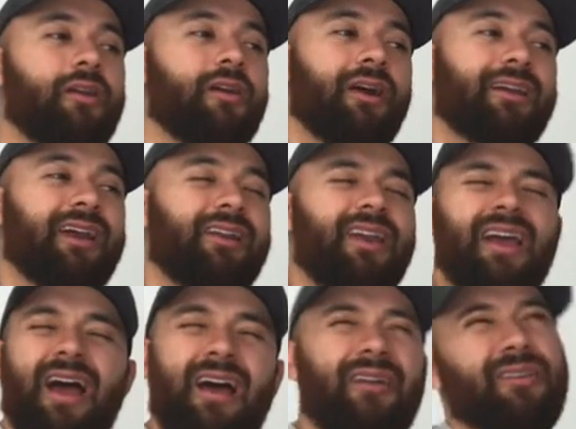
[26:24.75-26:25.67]
Again,
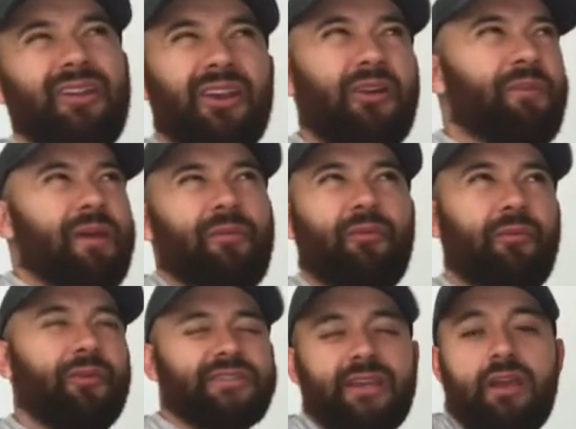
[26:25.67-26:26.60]
you know, people
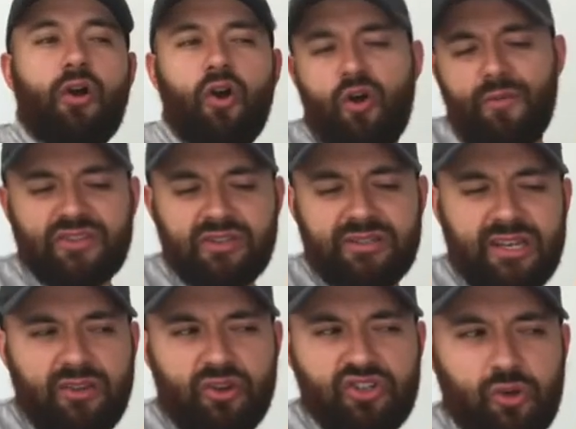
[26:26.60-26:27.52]
will say, "Oh, Mr. C,
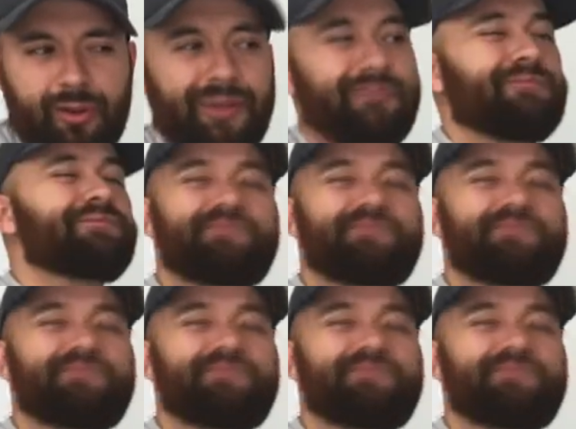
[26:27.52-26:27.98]
they're short."